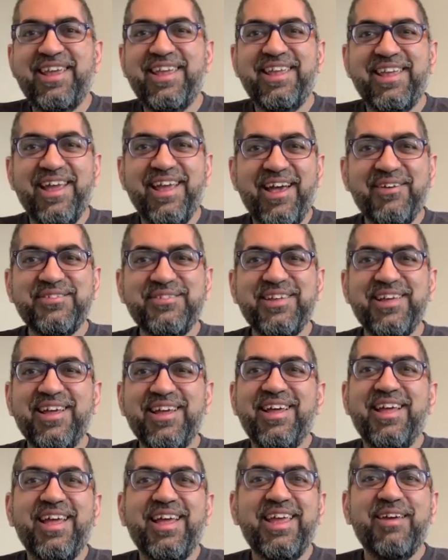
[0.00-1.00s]
you have
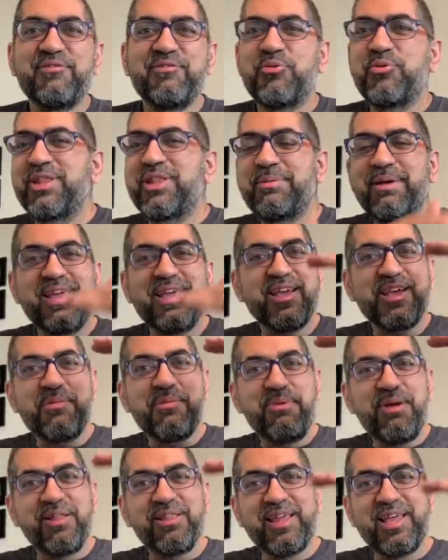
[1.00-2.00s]
to really make a
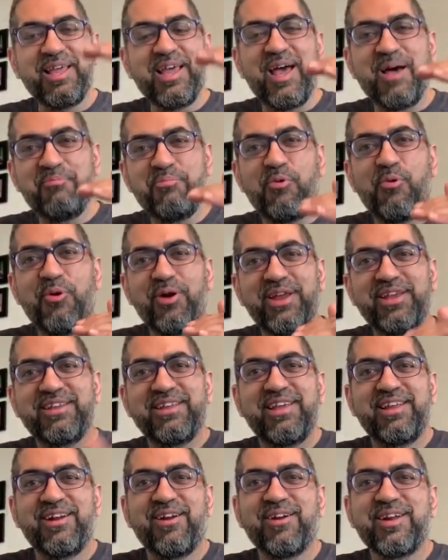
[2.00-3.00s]
compelling point
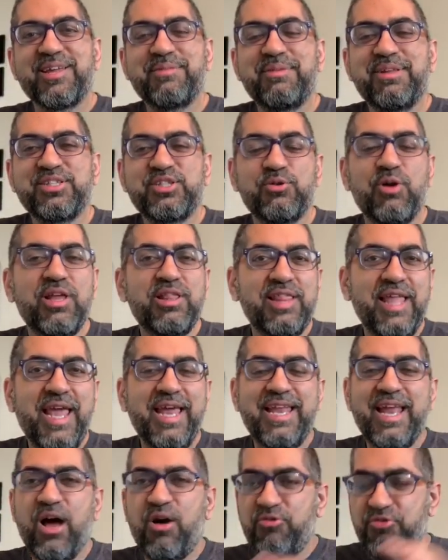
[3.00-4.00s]
and argument. So I
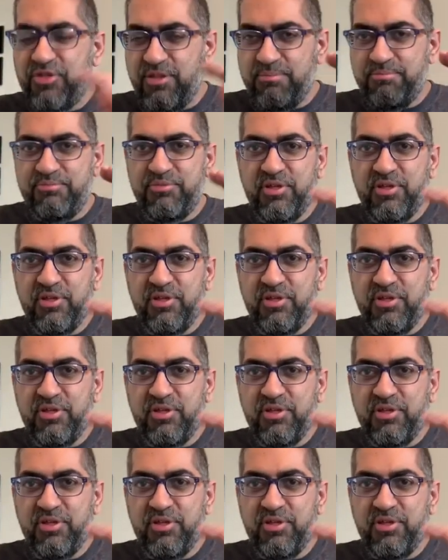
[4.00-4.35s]
laid out